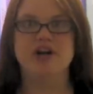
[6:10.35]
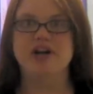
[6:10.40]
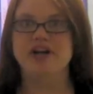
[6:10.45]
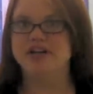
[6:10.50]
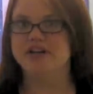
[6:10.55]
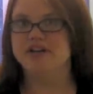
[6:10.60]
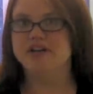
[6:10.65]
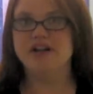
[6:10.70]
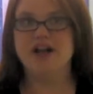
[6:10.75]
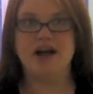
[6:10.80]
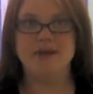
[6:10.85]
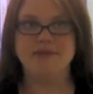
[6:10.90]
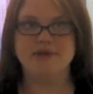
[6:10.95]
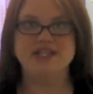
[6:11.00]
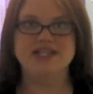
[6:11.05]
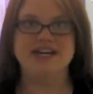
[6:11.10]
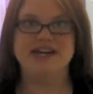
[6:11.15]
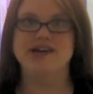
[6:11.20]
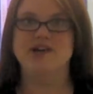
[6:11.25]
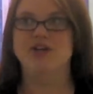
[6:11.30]
and climbing
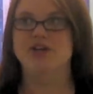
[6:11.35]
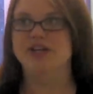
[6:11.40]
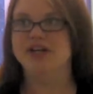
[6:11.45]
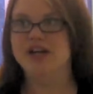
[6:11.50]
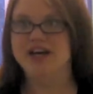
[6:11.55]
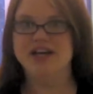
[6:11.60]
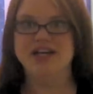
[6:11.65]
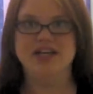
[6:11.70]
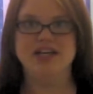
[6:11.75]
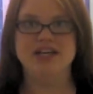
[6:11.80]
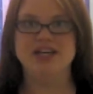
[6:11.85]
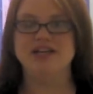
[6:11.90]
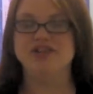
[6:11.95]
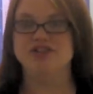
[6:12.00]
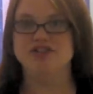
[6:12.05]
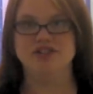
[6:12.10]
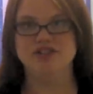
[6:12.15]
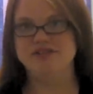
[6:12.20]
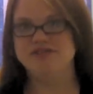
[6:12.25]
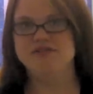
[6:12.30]
down and hiking, and
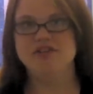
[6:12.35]
just,